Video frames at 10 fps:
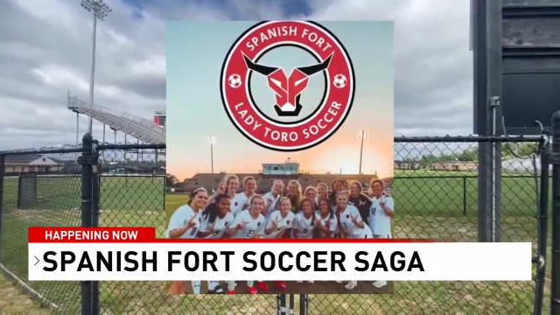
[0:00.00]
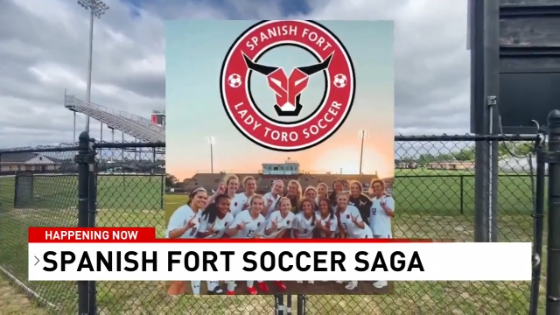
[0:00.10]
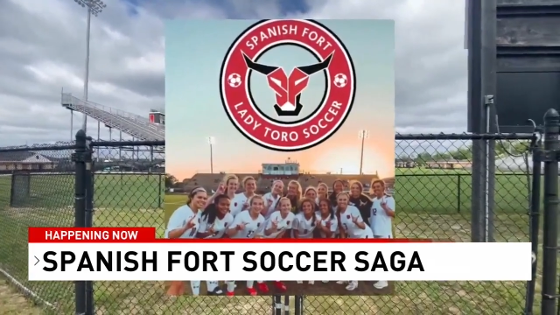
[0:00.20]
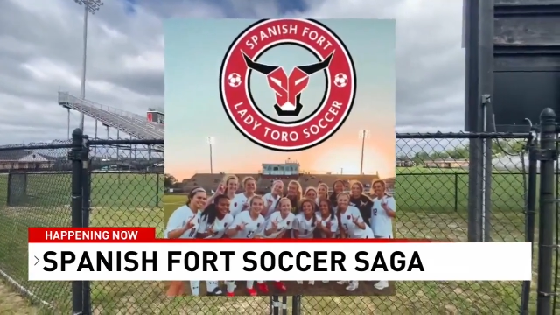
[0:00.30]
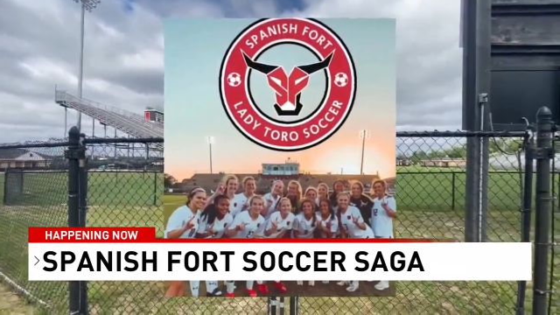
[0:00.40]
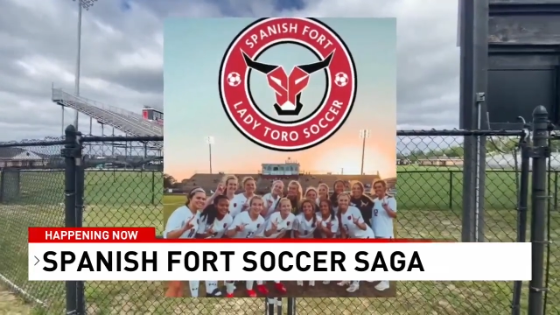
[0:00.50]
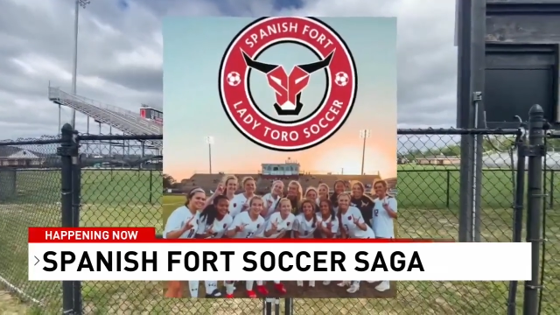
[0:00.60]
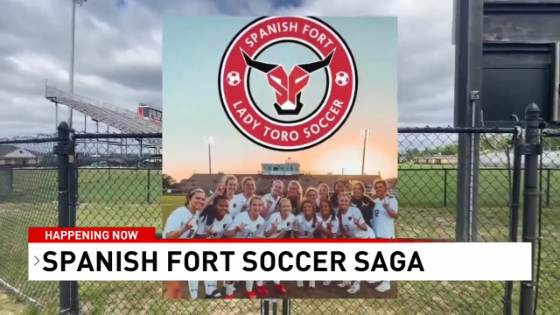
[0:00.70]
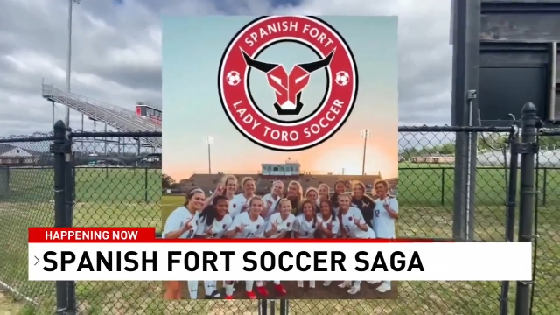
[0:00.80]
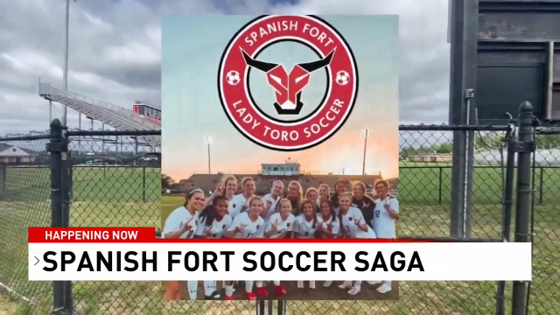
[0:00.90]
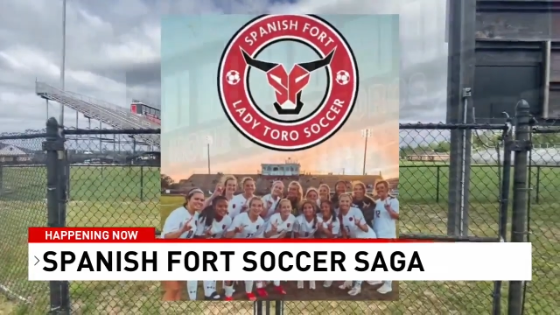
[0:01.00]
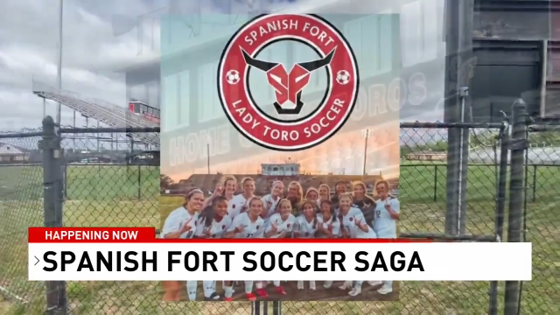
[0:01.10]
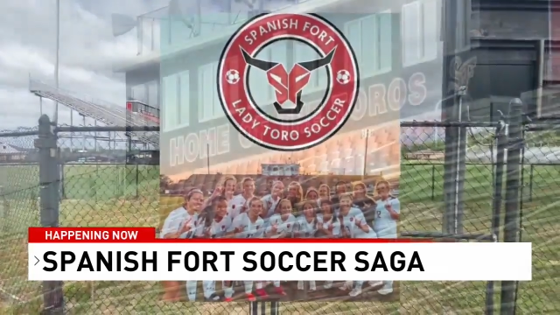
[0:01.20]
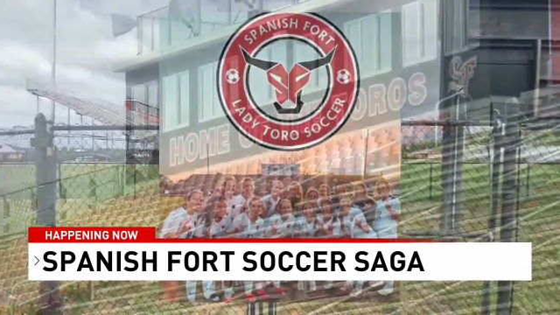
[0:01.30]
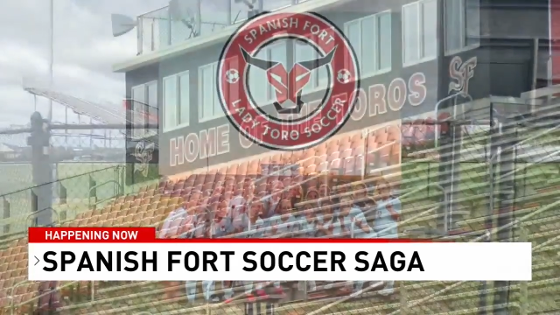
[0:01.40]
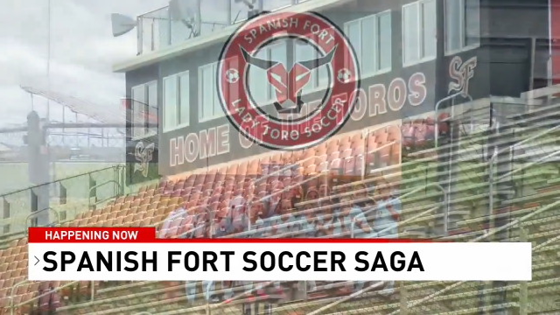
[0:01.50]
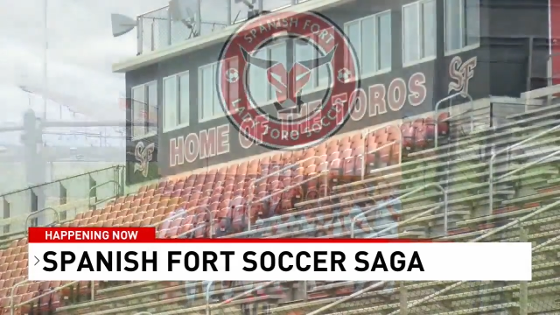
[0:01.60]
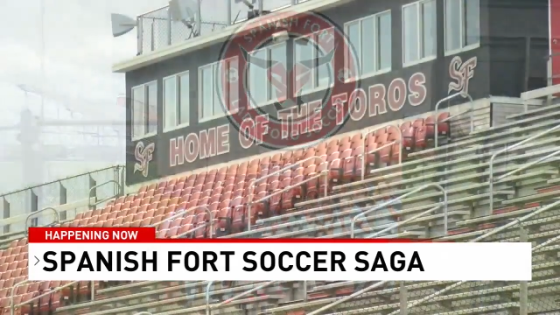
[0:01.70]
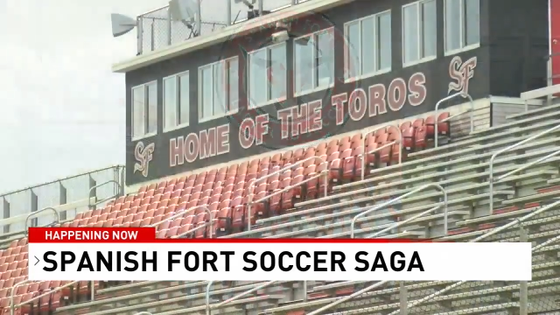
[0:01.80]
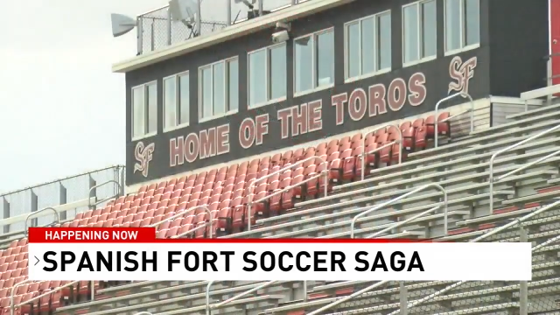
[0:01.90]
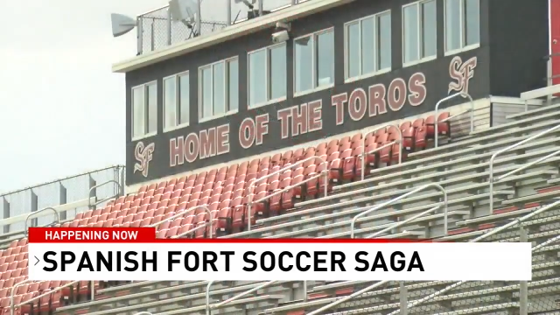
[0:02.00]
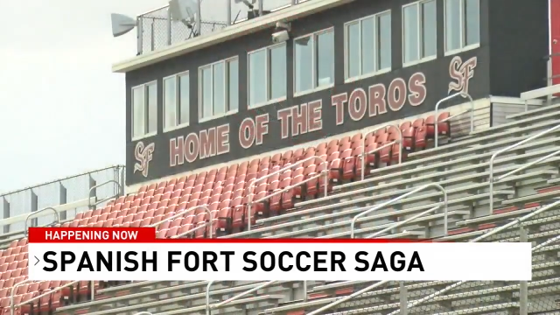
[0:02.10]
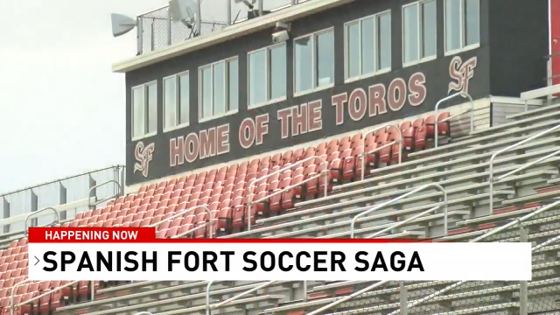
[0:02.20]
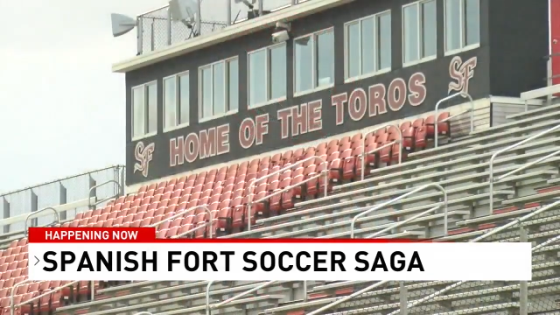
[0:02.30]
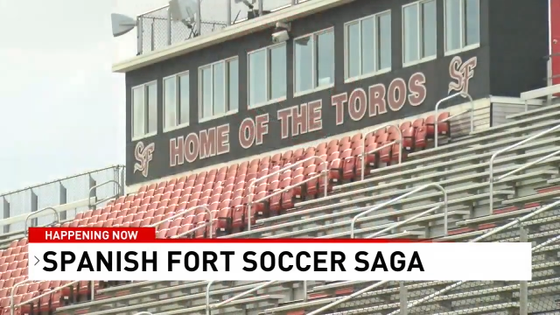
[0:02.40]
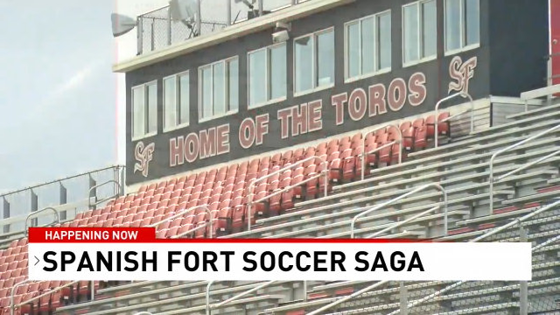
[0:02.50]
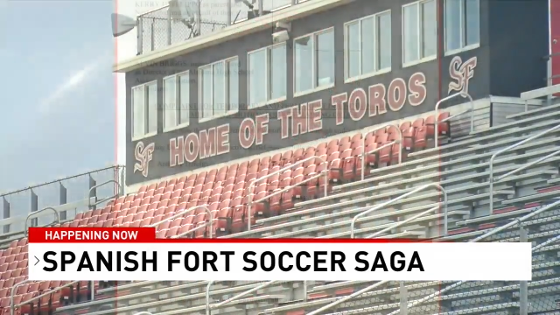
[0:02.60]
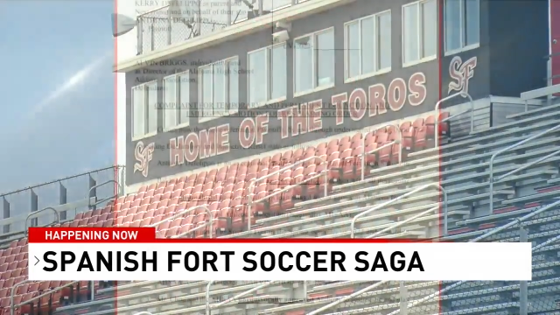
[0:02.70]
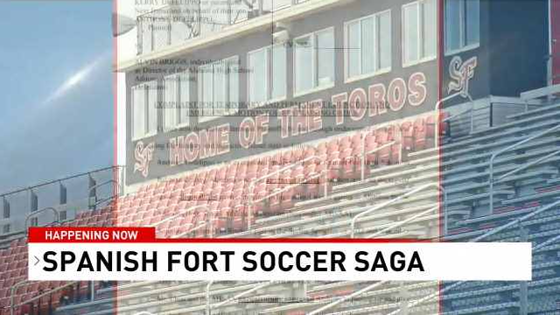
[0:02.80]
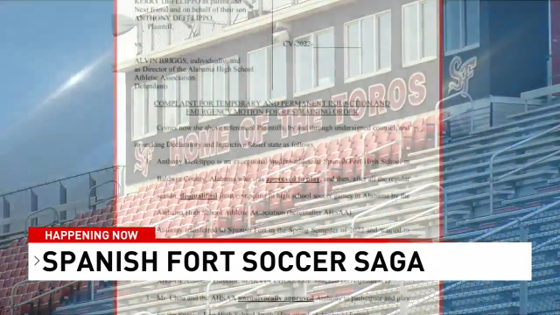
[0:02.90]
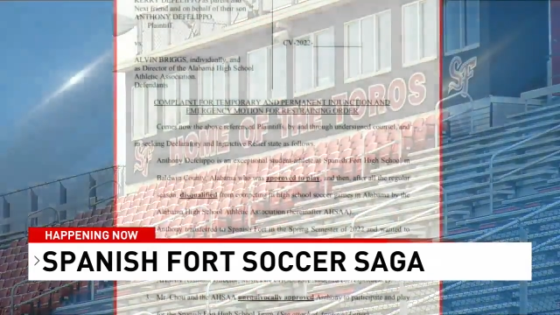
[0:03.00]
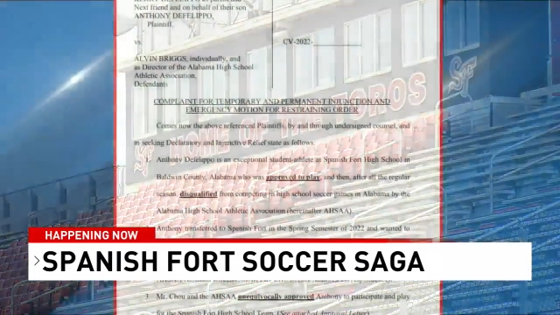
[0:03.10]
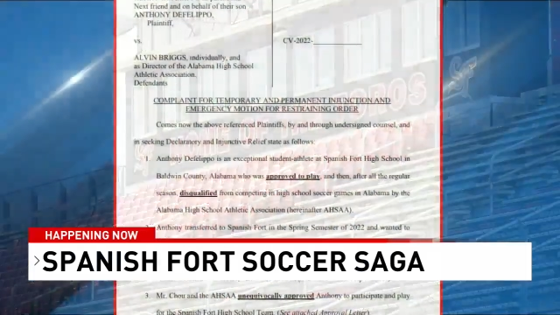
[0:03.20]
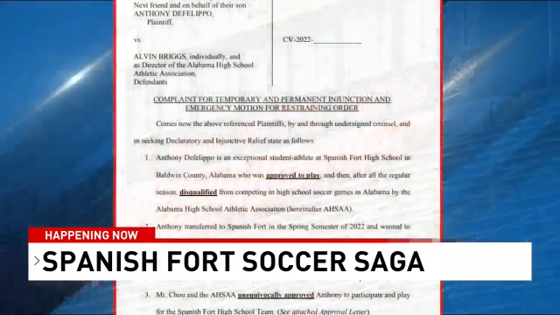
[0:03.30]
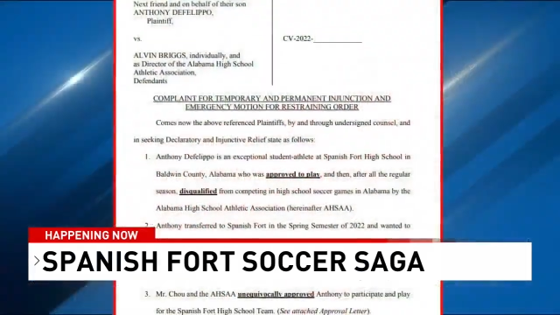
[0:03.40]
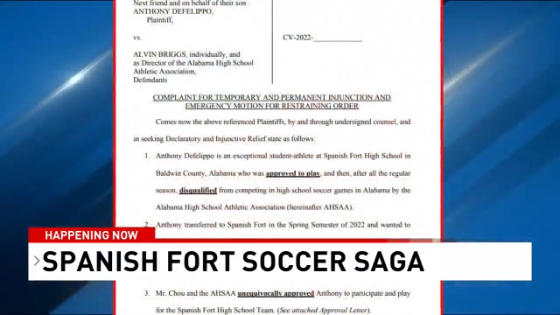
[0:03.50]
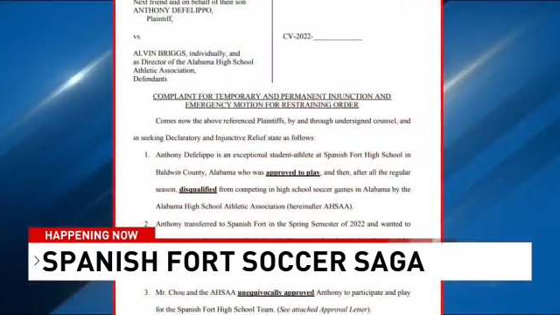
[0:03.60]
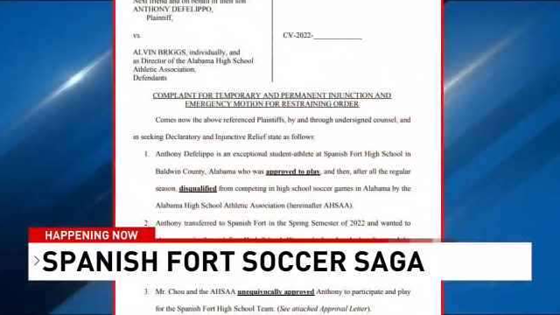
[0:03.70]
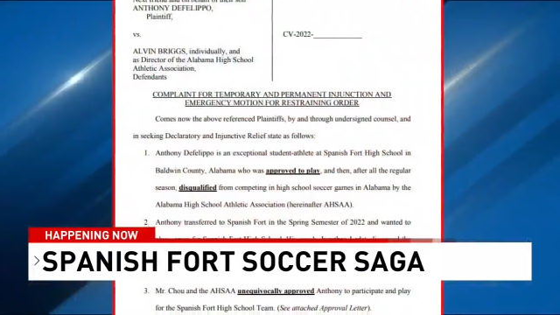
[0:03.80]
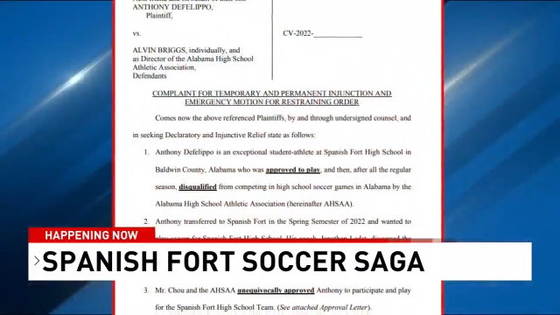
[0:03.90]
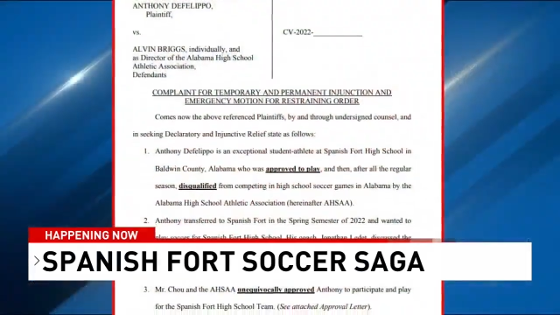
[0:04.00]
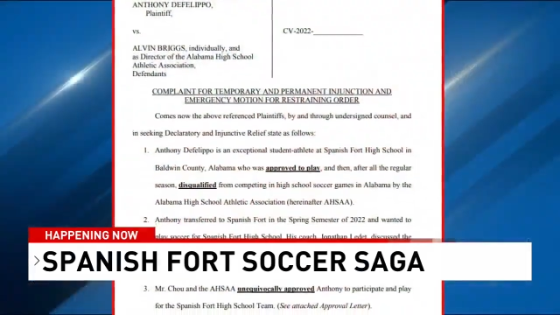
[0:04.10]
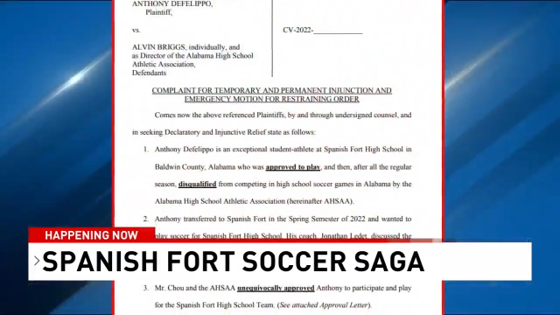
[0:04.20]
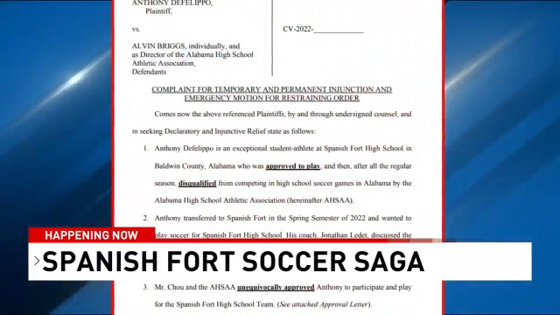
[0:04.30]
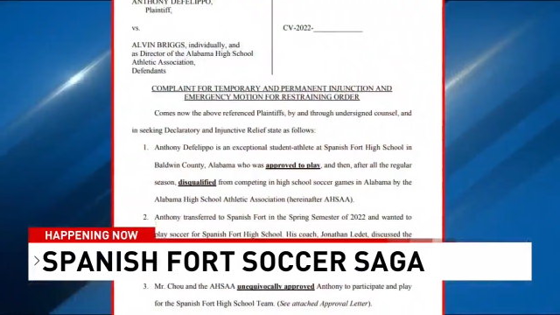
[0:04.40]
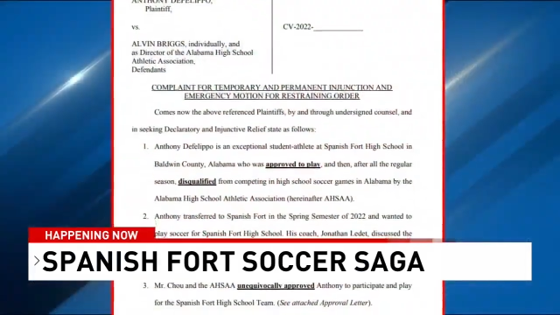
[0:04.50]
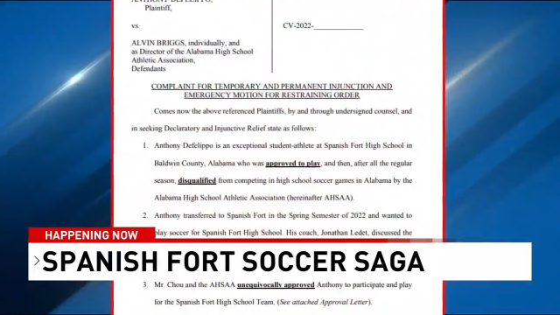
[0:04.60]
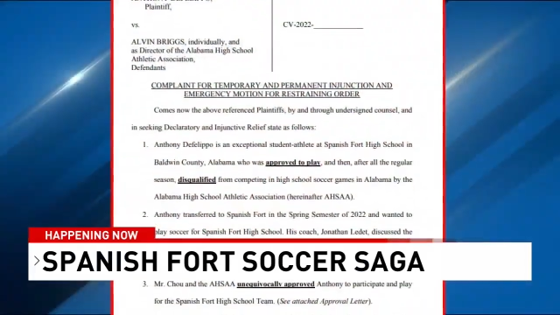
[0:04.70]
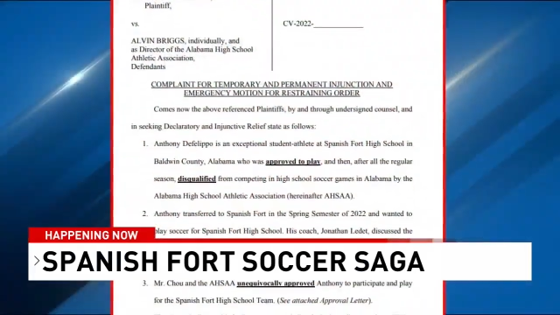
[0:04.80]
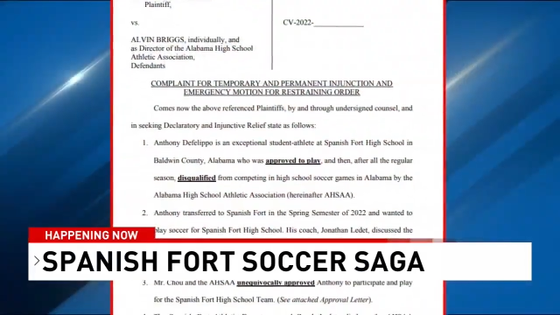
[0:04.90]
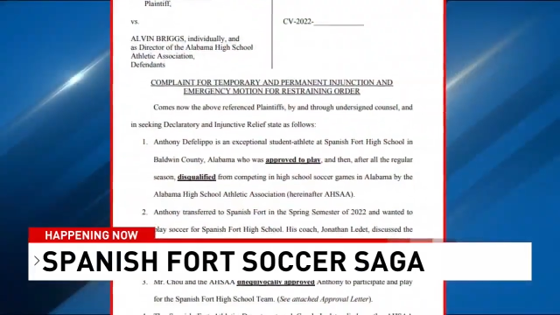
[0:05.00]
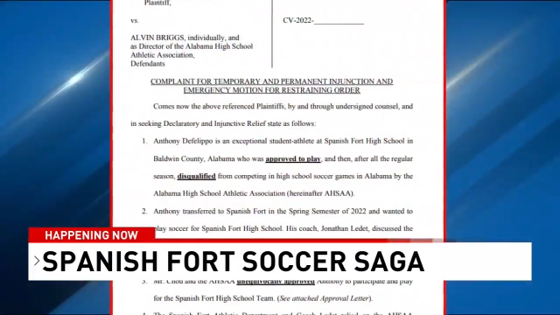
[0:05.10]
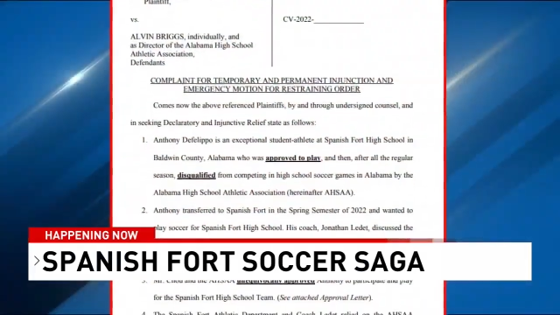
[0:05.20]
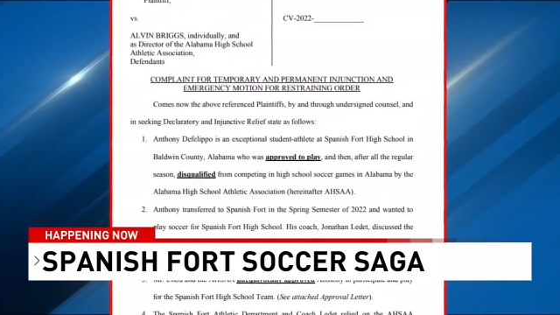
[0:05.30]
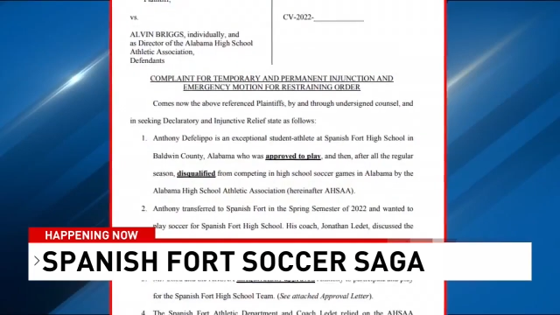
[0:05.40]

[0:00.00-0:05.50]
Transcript: [unreadable: no face in view]